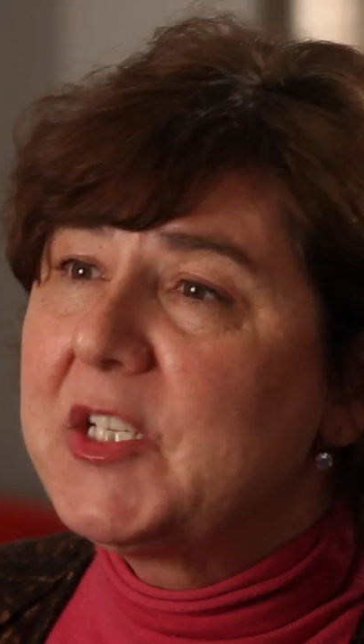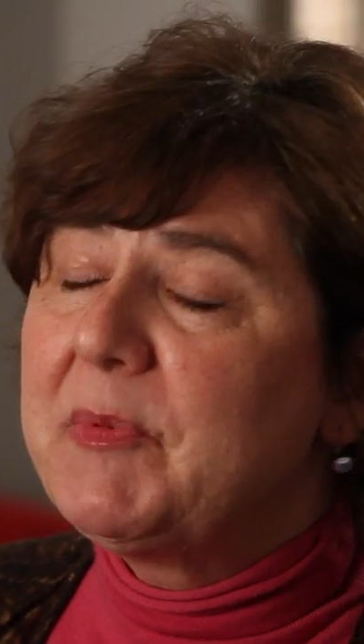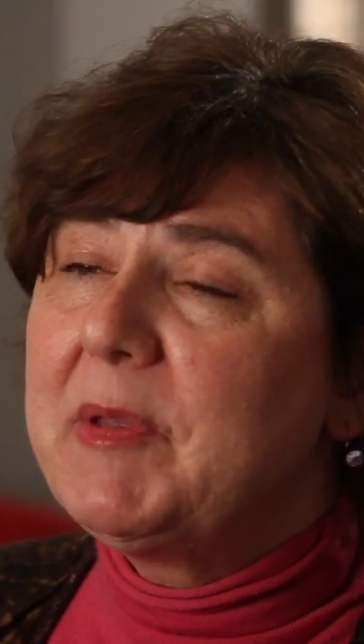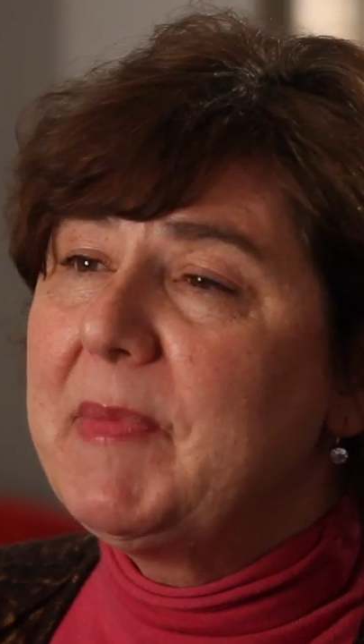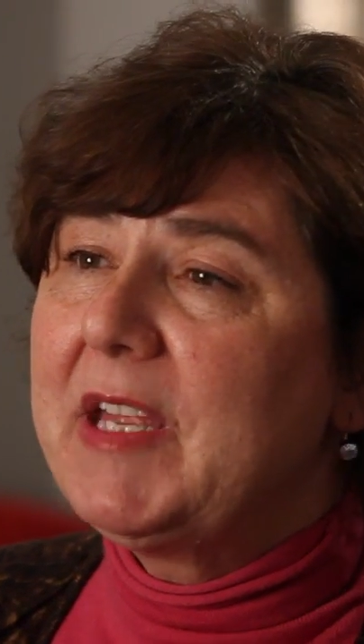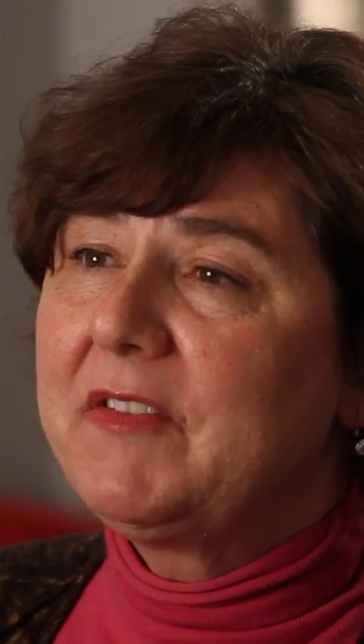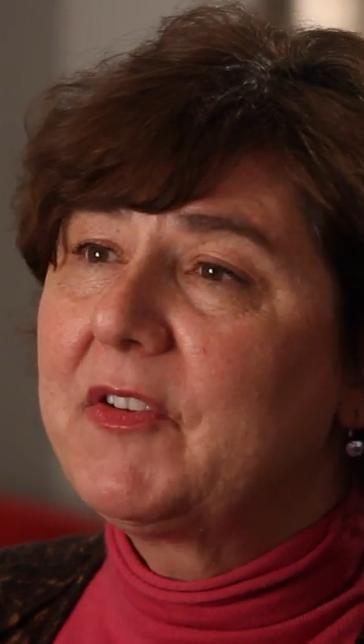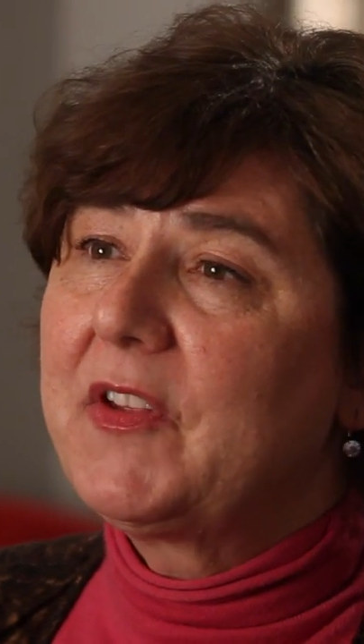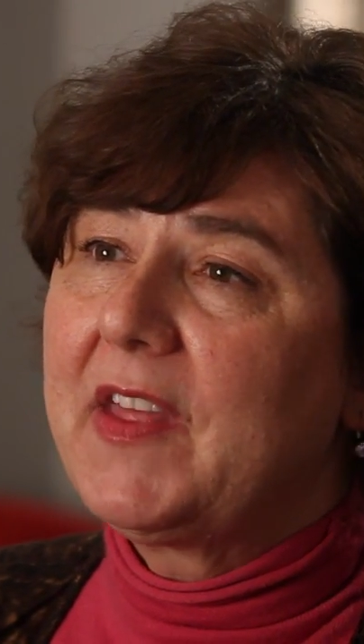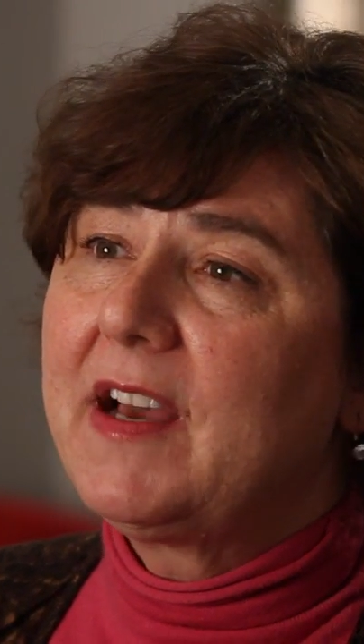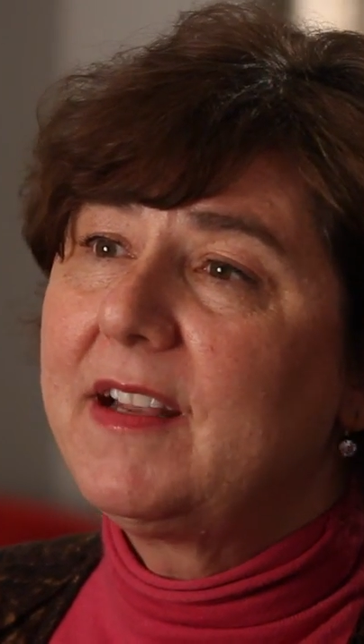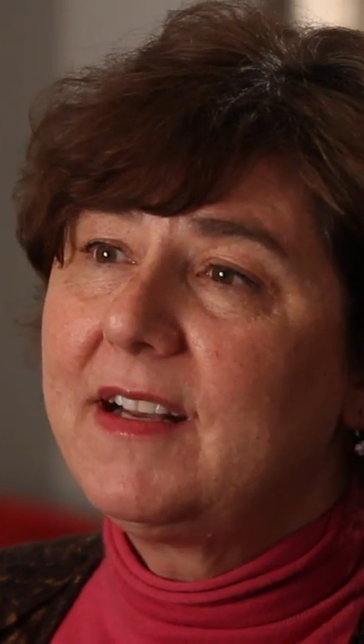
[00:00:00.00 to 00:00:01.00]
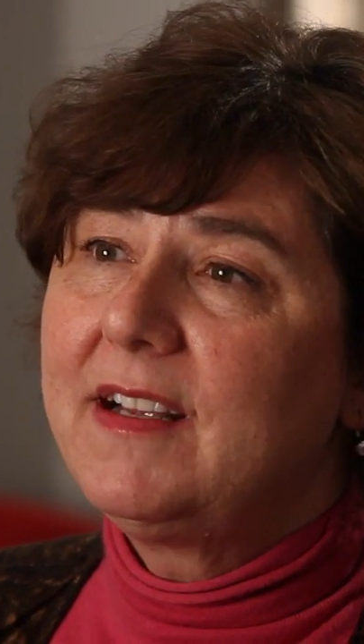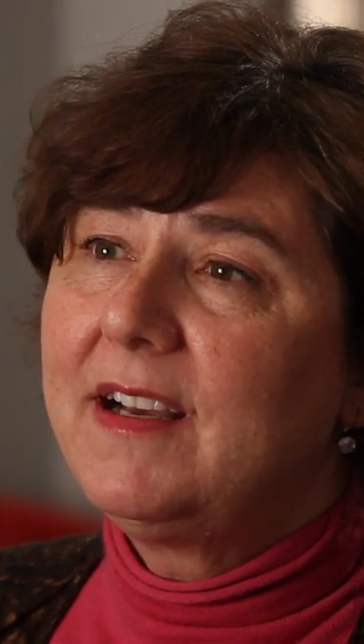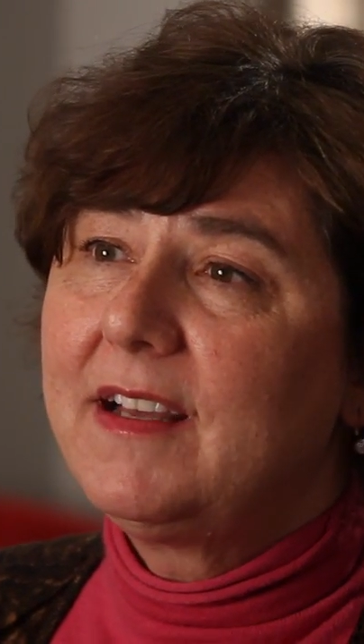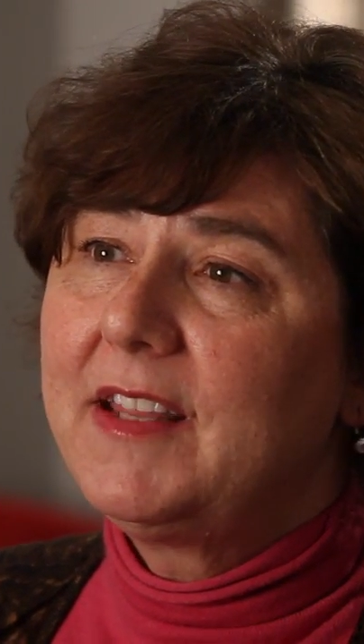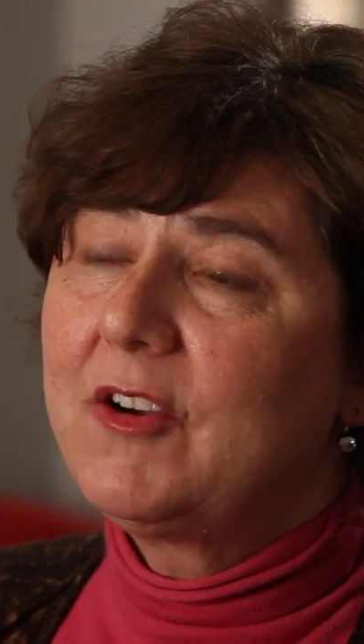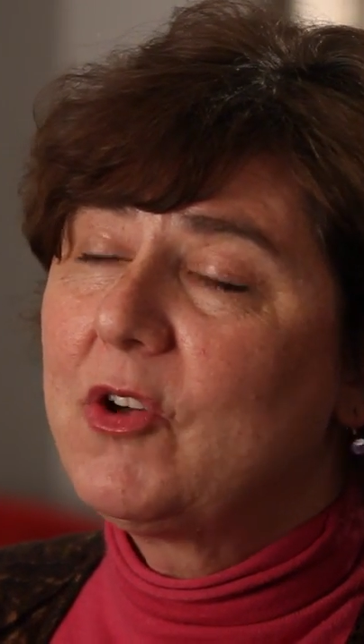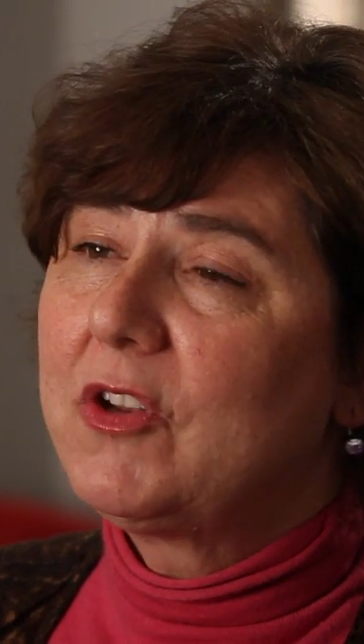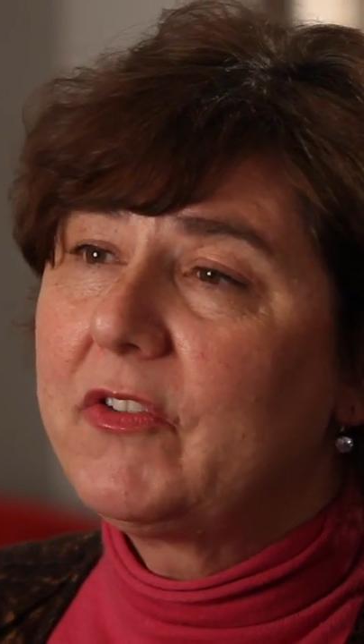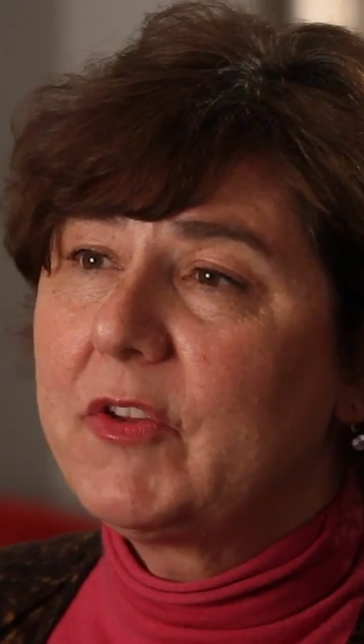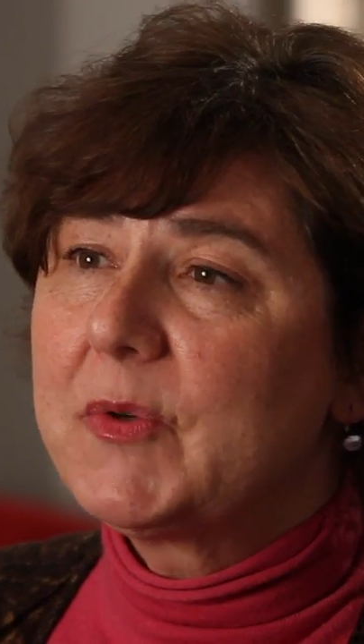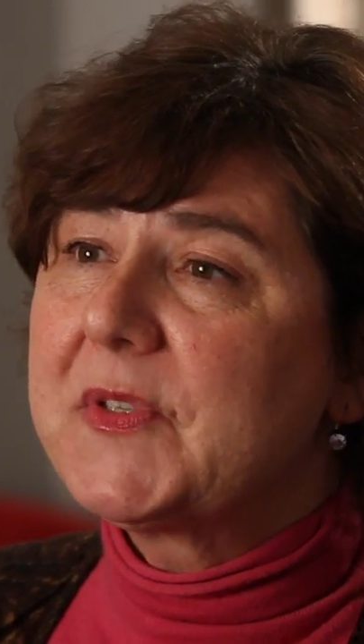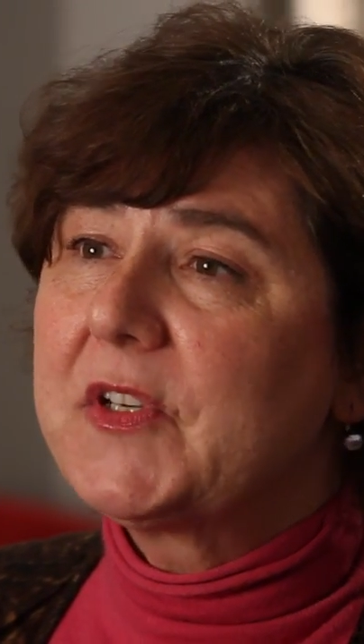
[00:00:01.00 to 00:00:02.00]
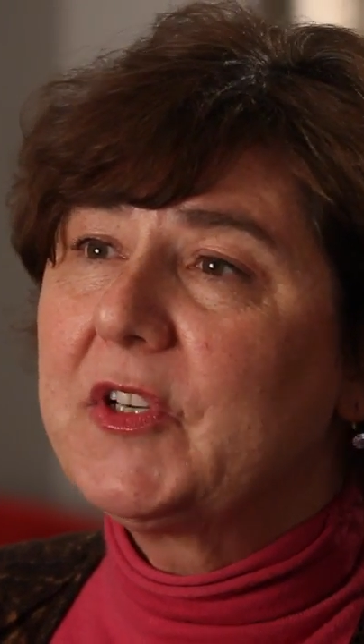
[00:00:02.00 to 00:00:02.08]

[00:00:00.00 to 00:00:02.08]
to be made for that. I think all of those are